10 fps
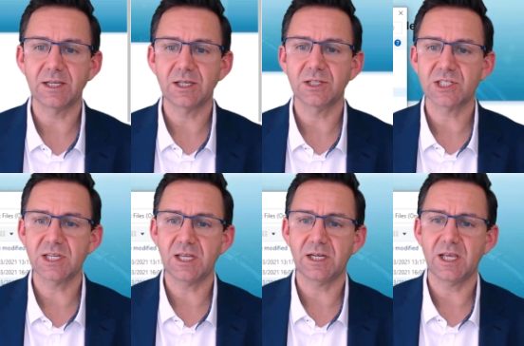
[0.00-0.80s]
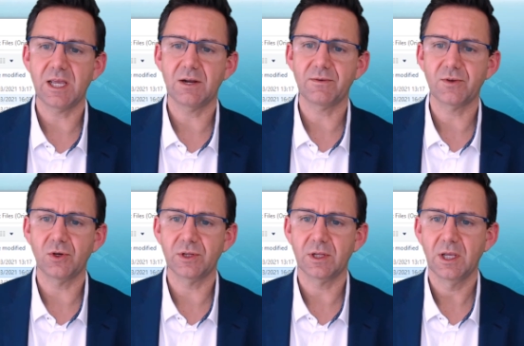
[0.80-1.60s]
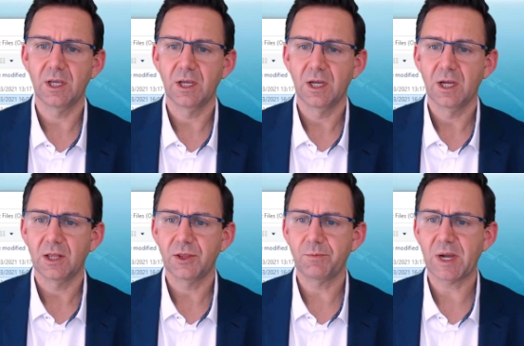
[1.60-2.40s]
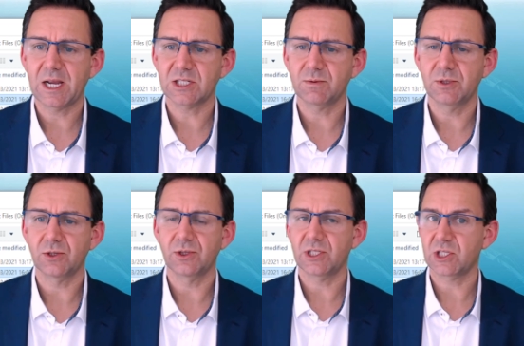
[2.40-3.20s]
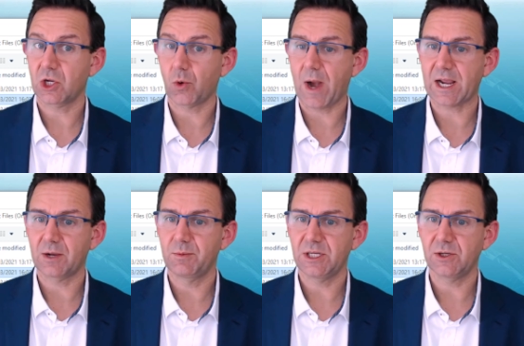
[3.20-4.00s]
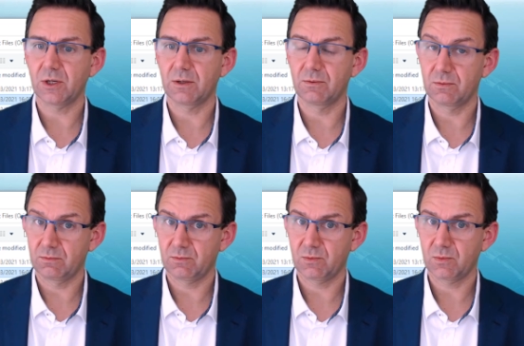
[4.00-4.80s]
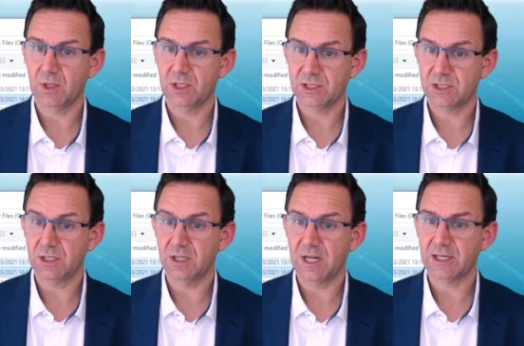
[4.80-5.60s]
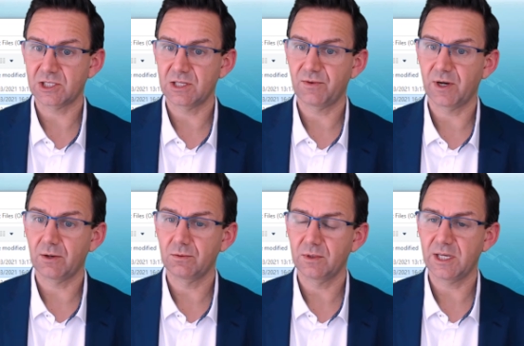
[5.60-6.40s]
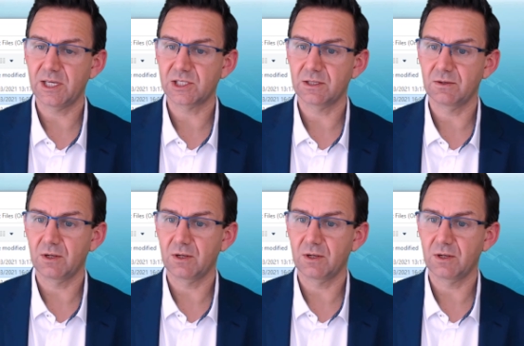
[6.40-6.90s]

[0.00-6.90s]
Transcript: Now you can see in here I've got the password on this crackme dot, it's still a legacy file, is